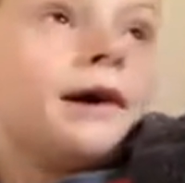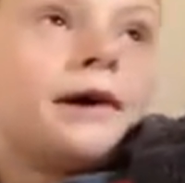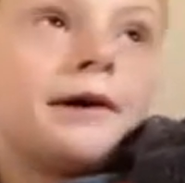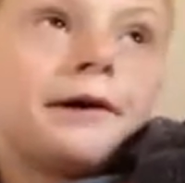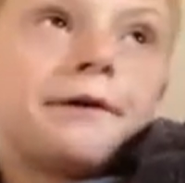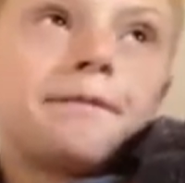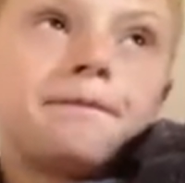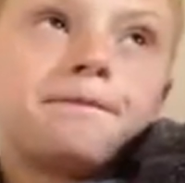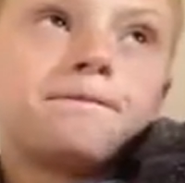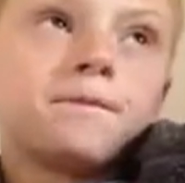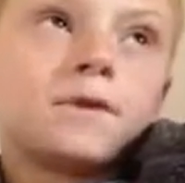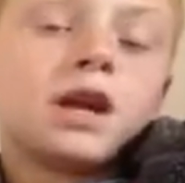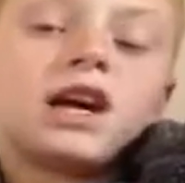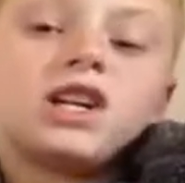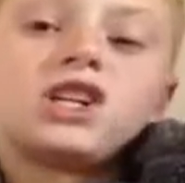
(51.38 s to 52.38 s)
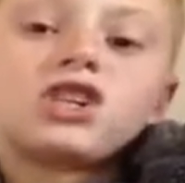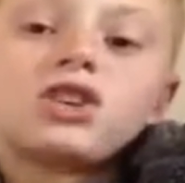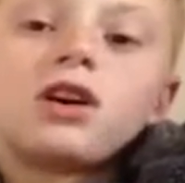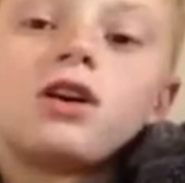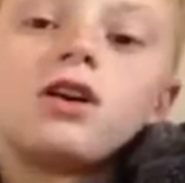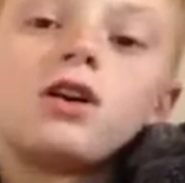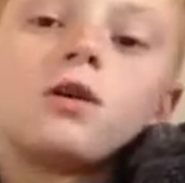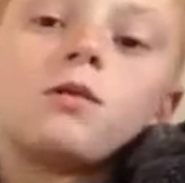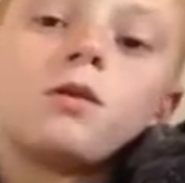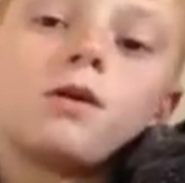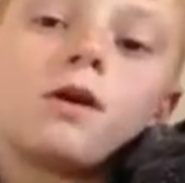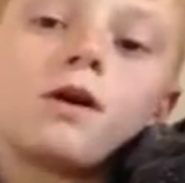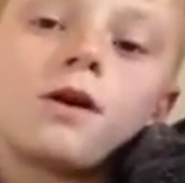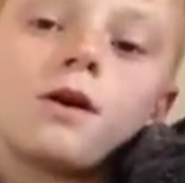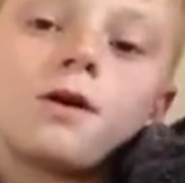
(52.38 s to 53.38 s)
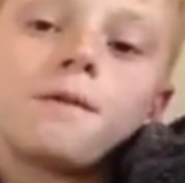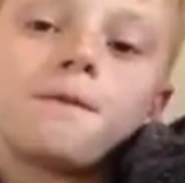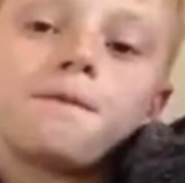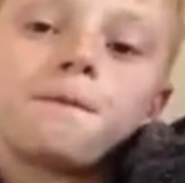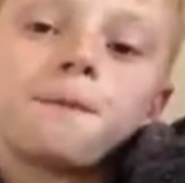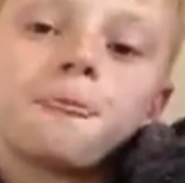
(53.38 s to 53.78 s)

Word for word: Um, yeah, just got up, woke up.